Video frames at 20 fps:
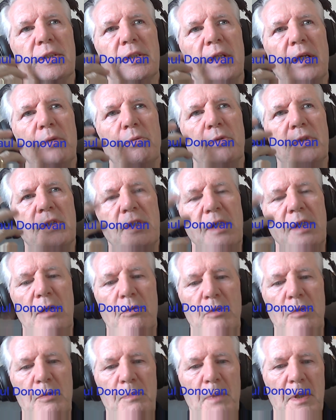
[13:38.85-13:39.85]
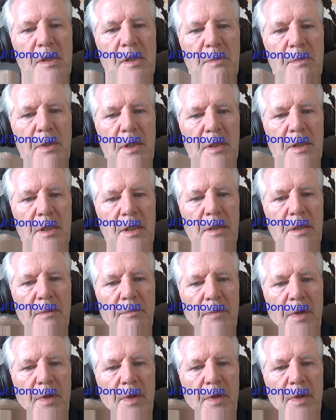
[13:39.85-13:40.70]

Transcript: they would seek responsibility.